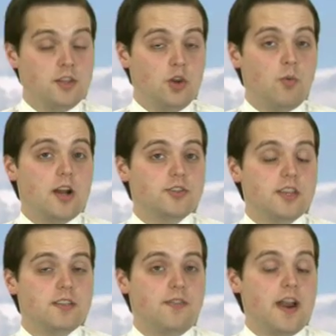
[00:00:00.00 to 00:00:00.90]
You're
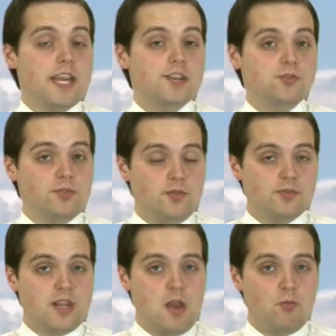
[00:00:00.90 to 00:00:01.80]
watching the Financial
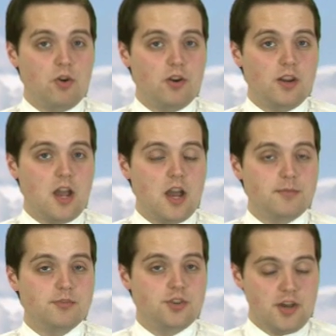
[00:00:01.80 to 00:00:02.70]
News Network.
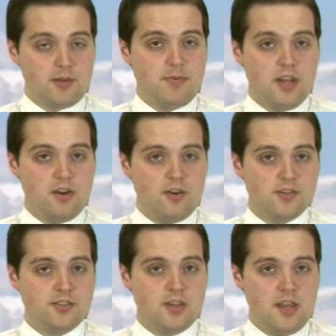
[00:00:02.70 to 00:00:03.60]
I'm Chuck
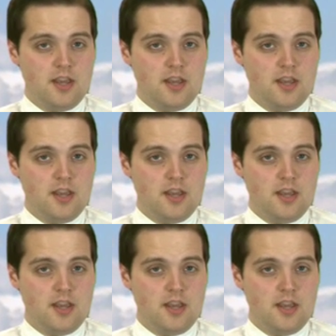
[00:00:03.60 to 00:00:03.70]
Pierce.